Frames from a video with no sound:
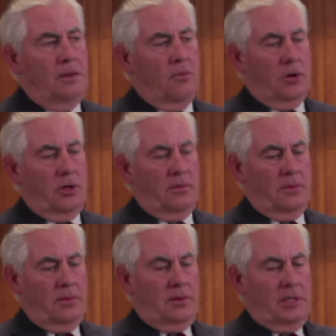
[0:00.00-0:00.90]
where
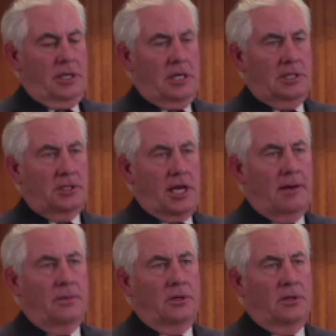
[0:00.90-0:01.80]
he
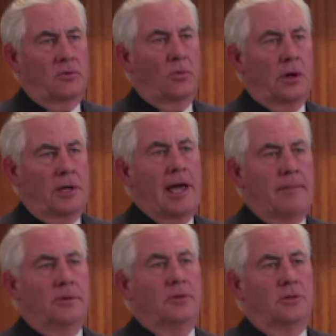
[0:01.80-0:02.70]
examined what
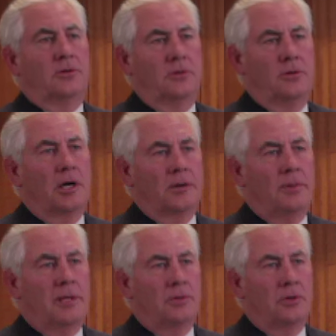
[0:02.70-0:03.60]
happened to young
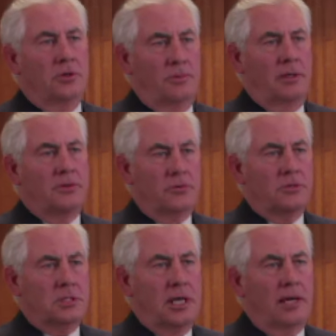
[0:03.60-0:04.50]
people who had been through the
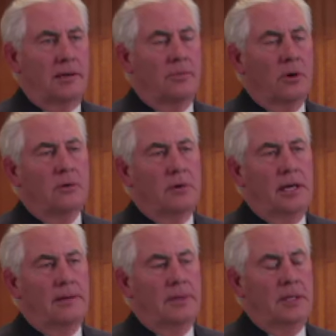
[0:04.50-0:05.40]
scouting
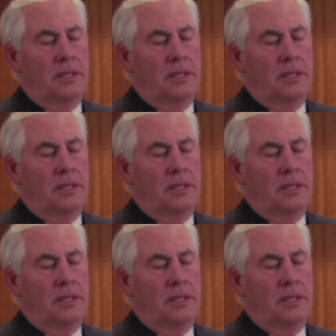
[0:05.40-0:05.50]
program